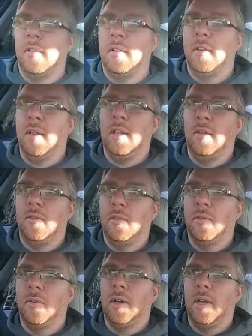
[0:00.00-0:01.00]
the
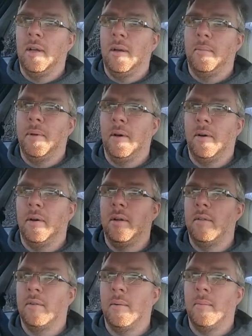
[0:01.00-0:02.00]
story
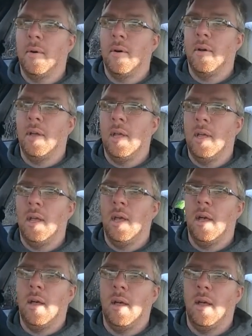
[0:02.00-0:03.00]
behind my
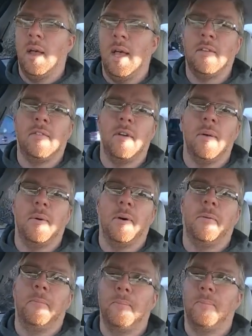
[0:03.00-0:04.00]
S-Type R.